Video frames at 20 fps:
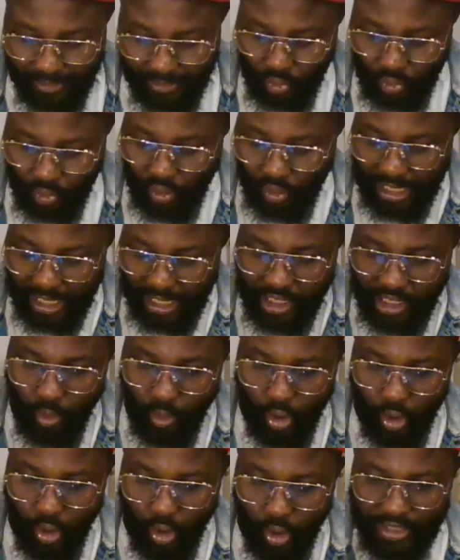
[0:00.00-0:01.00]
so that they
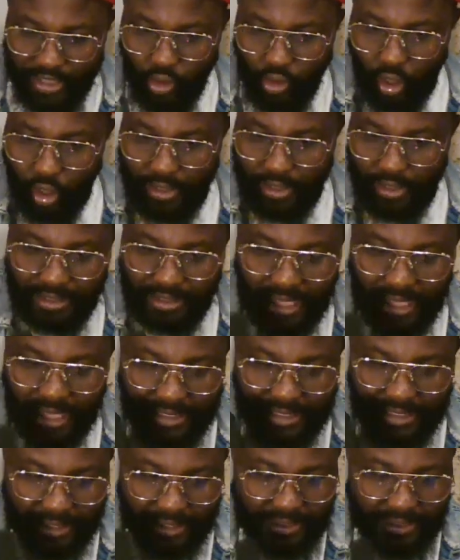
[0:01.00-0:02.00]
will always
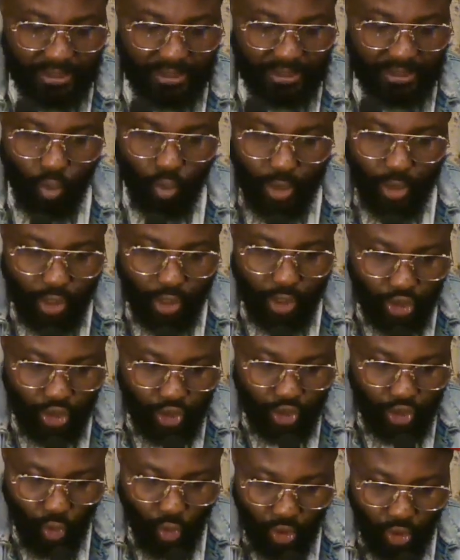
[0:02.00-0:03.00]
understand that we don't
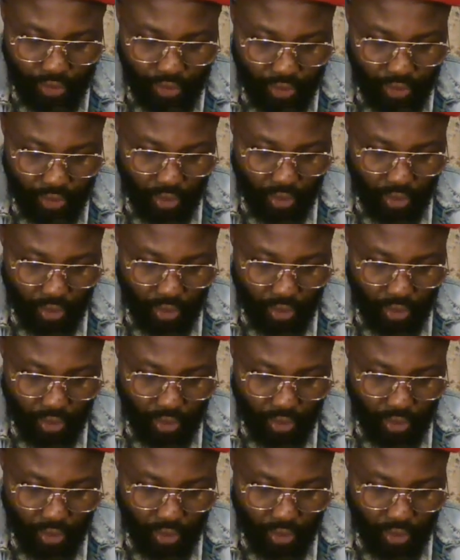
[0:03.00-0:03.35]
joke.